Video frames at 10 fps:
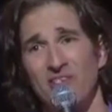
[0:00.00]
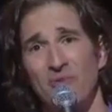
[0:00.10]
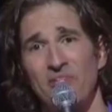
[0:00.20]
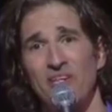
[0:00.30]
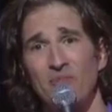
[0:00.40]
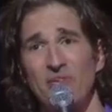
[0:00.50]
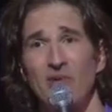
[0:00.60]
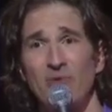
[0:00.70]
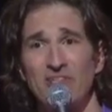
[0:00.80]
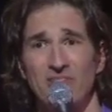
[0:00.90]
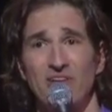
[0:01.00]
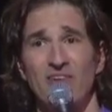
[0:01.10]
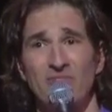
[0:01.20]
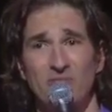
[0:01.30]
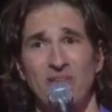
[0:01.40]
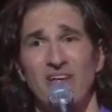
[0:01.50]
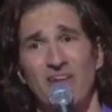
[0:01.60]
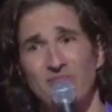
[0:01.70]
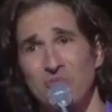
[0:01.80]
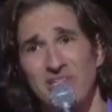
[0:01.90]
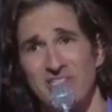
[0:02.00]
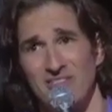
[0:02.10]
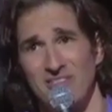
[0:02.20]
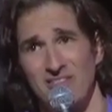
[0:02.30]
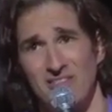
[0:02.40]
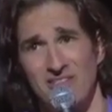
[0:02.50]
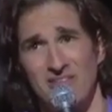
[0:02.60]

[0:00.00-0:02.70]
up on the NBA Western Conference playoffs. Please.